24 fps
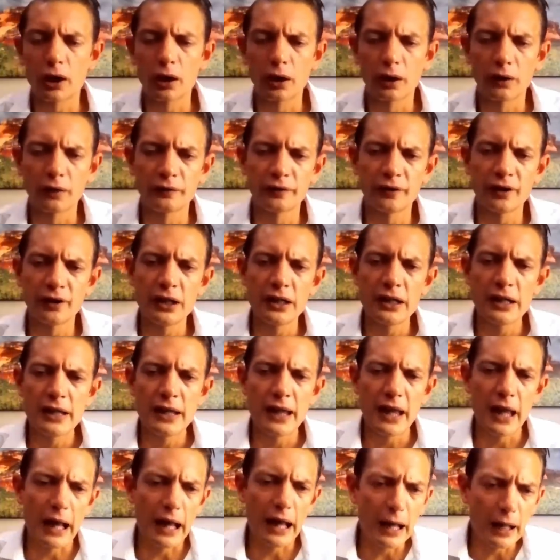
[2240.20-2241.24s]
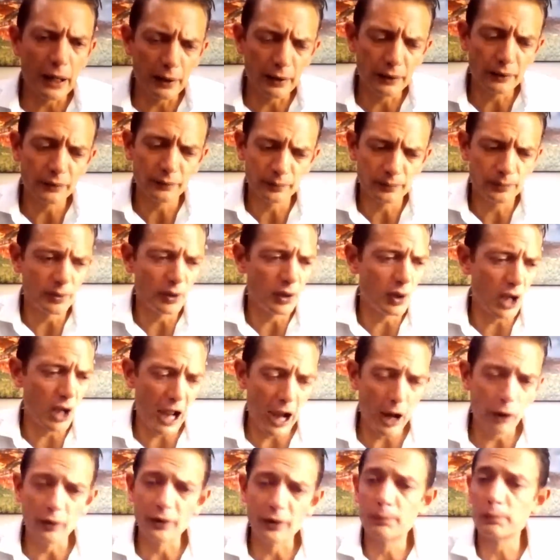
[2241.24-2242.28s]
of
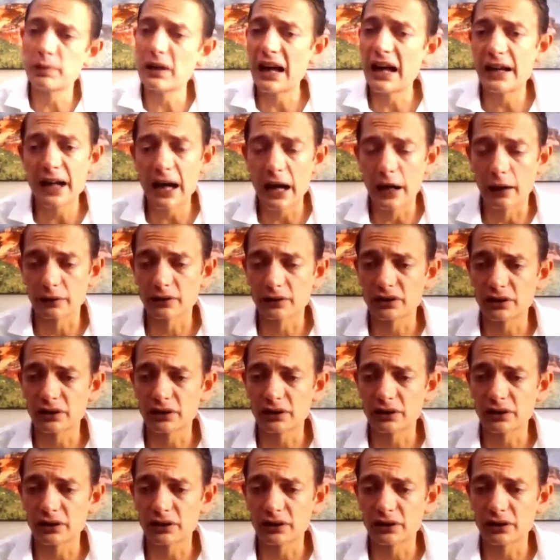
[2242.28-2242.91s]
how it played out,